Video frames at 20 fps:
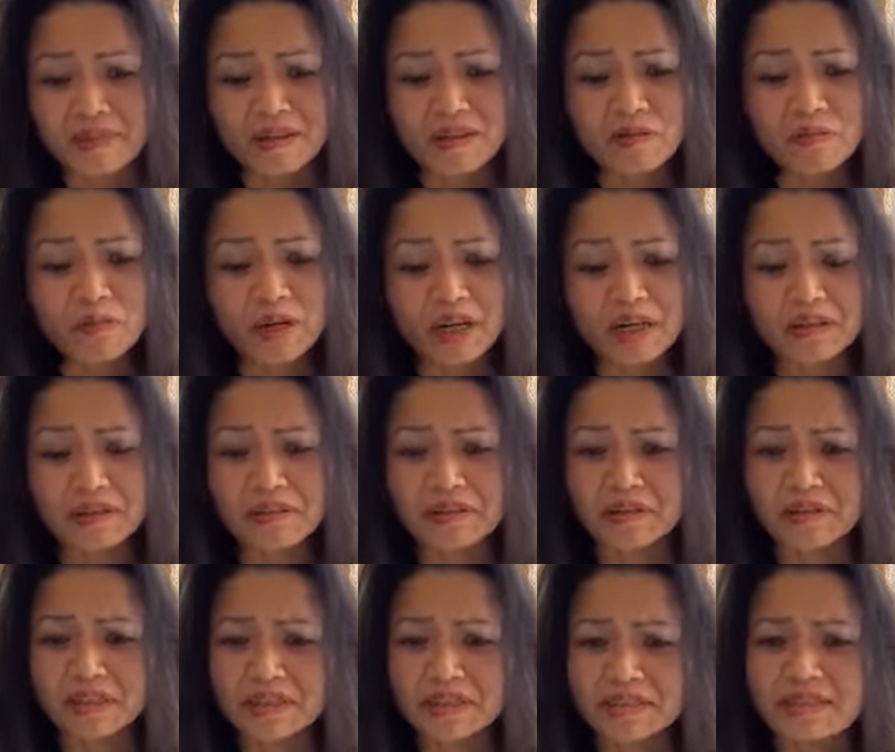where
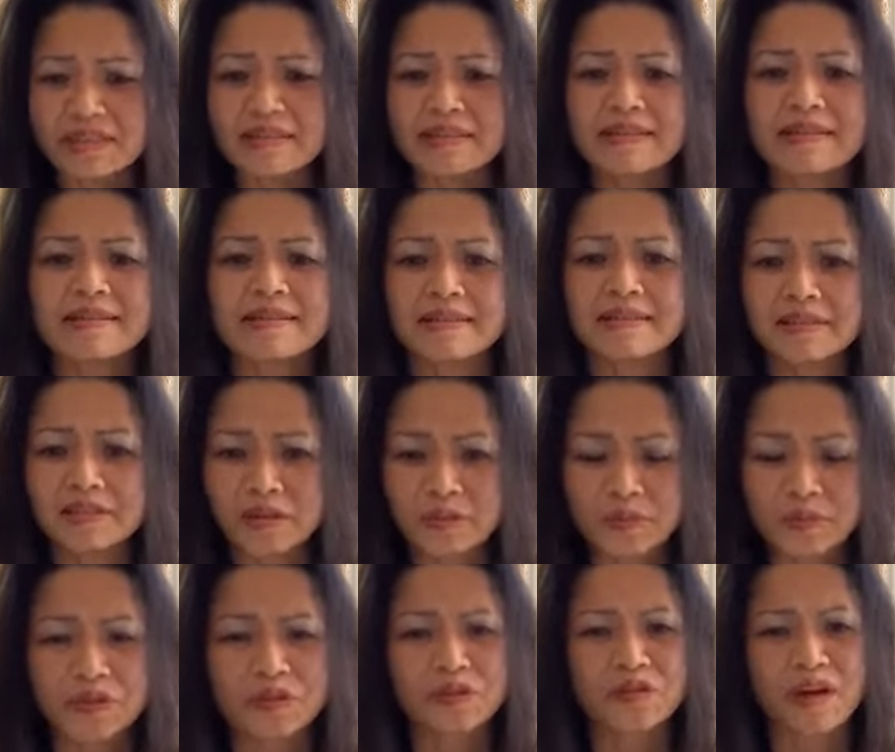there isn't this, you know,
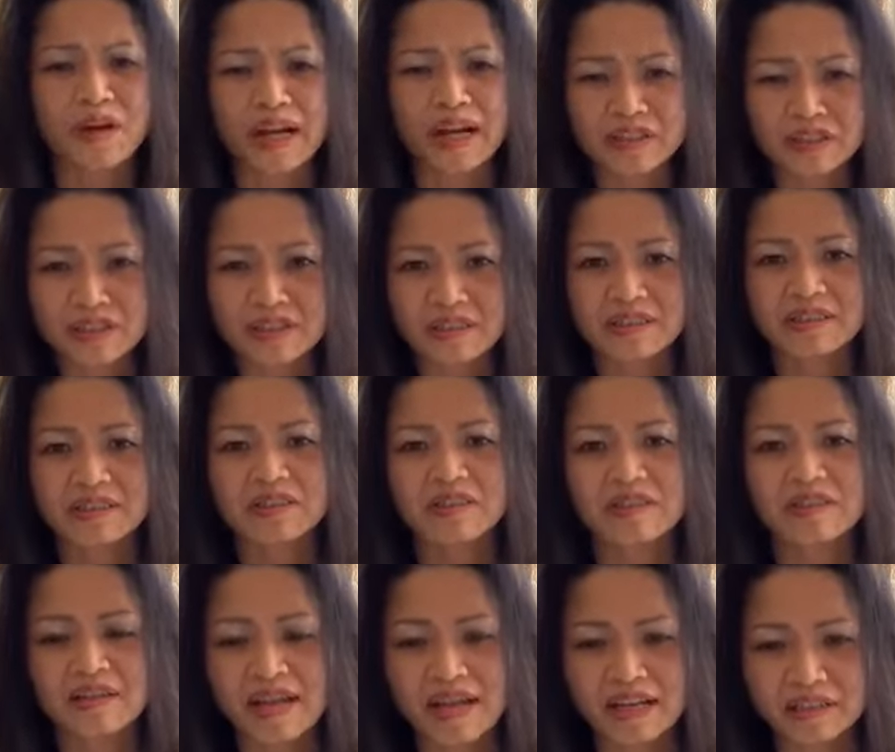progression into
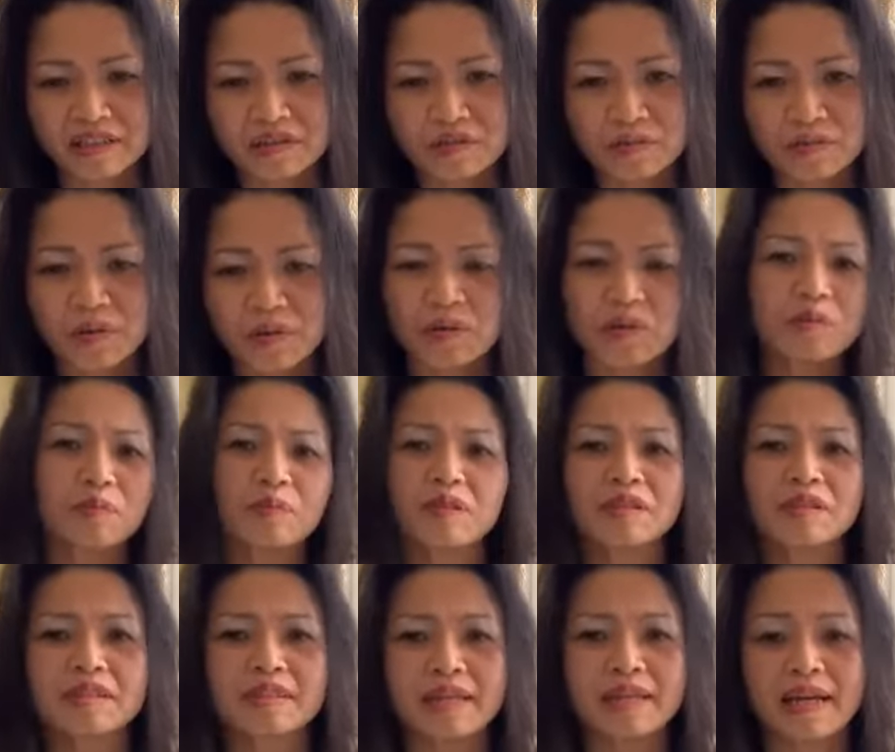the next role per
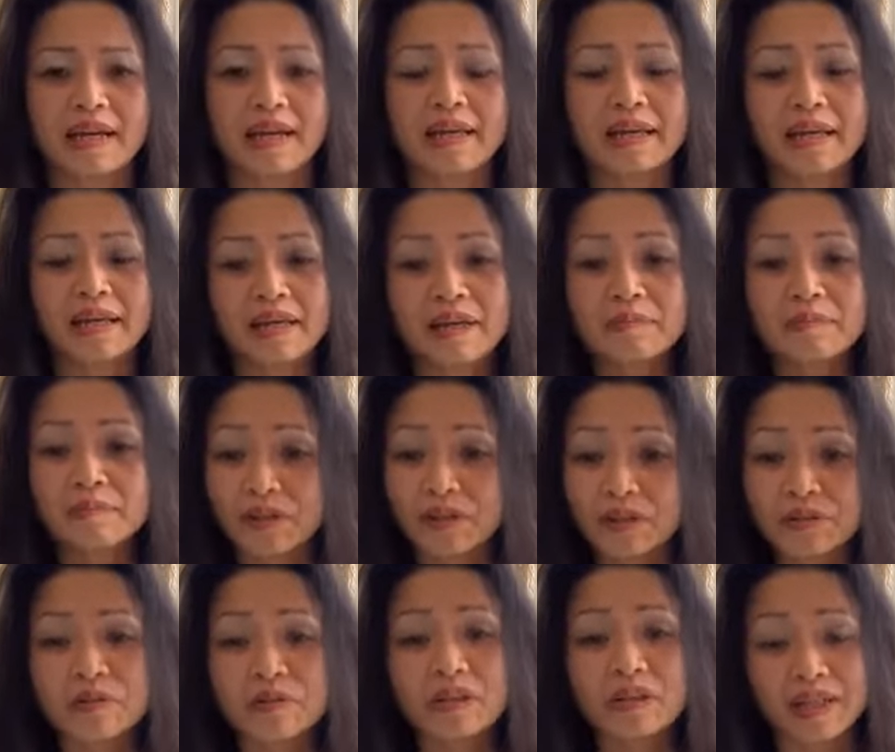se, but
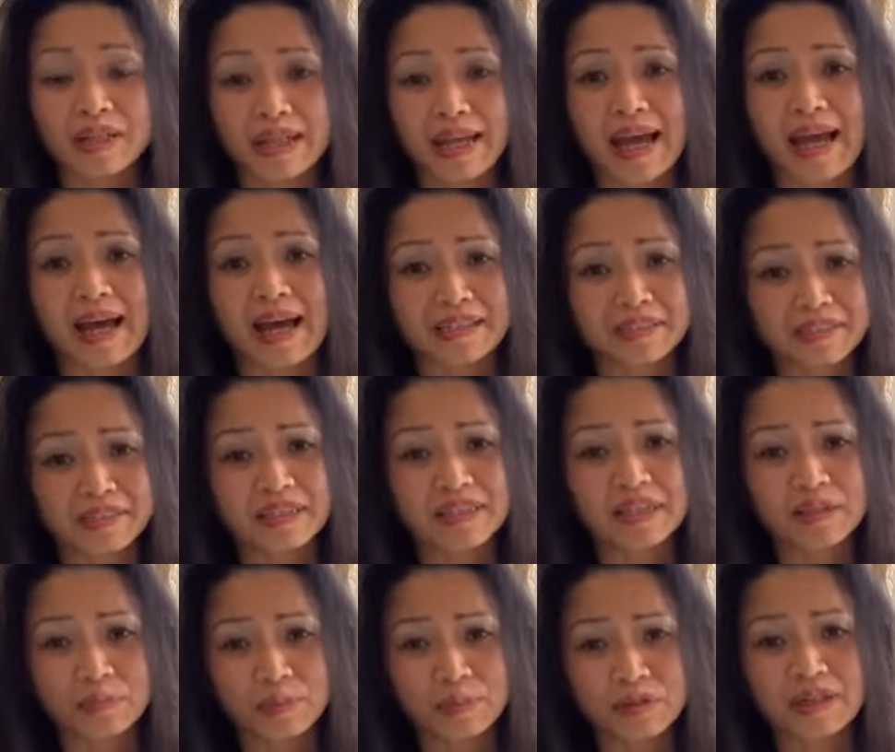you really had to
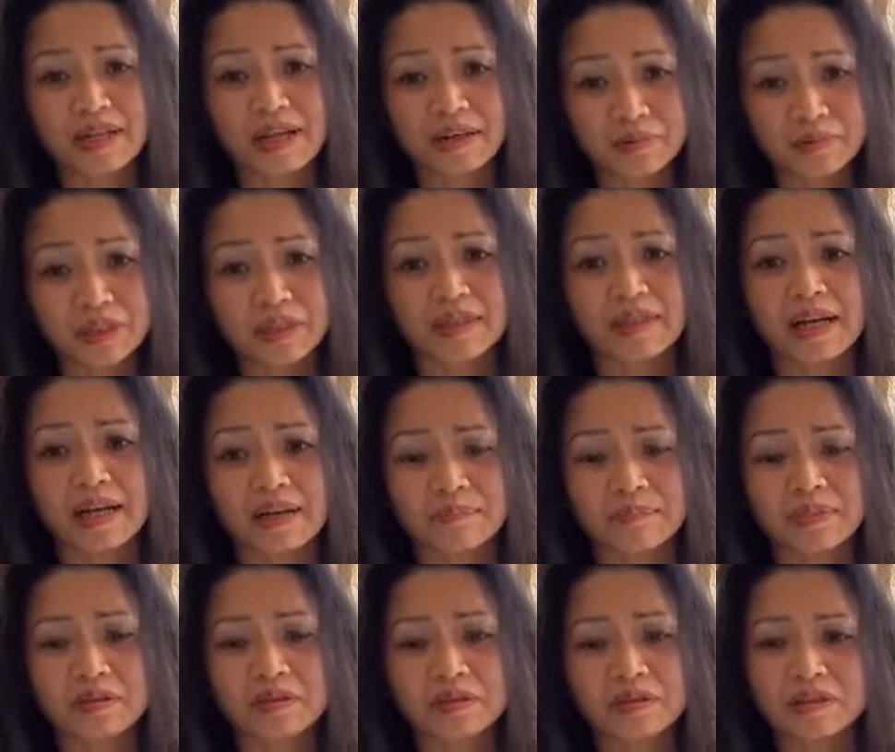keep your network up
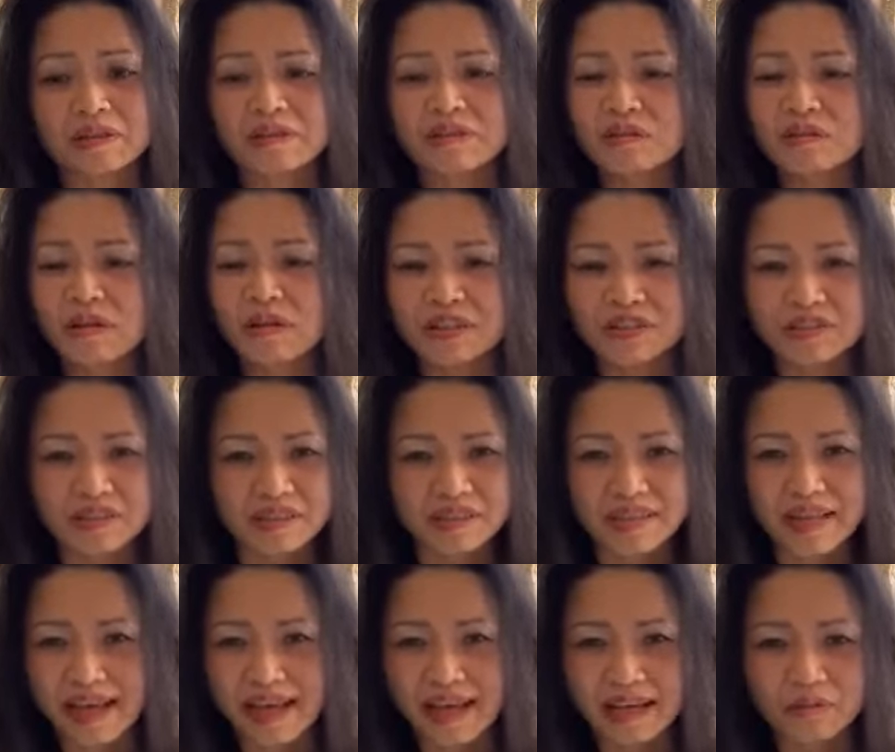in order to
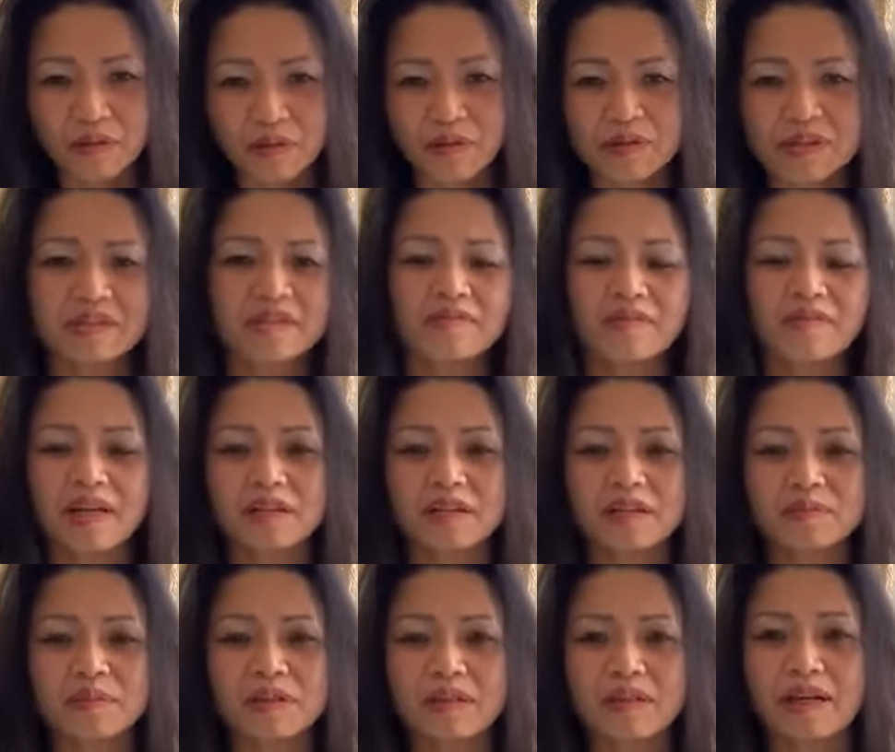understand what was
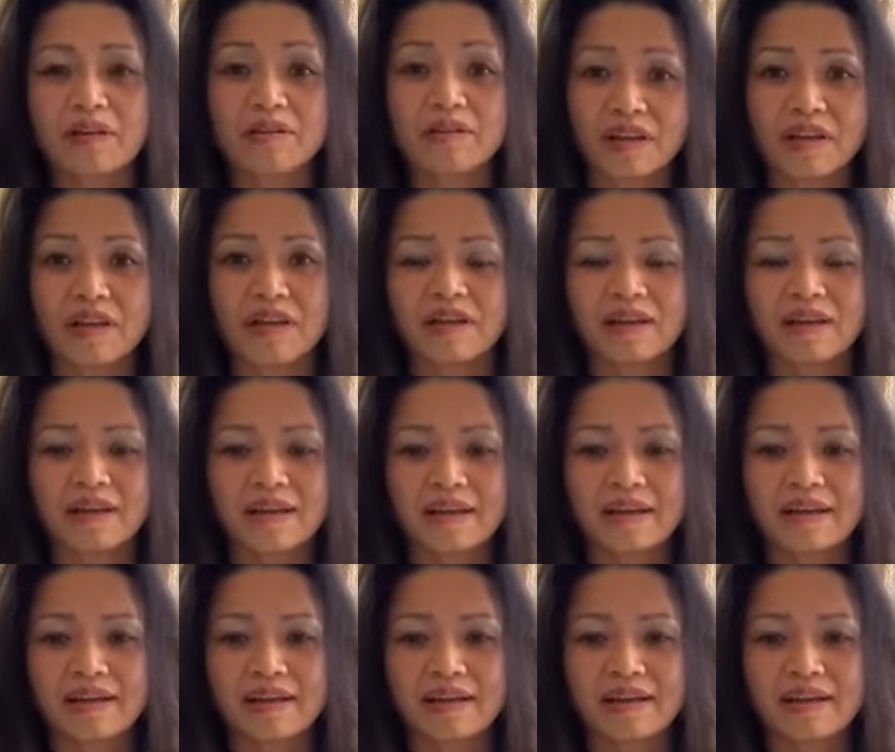available out there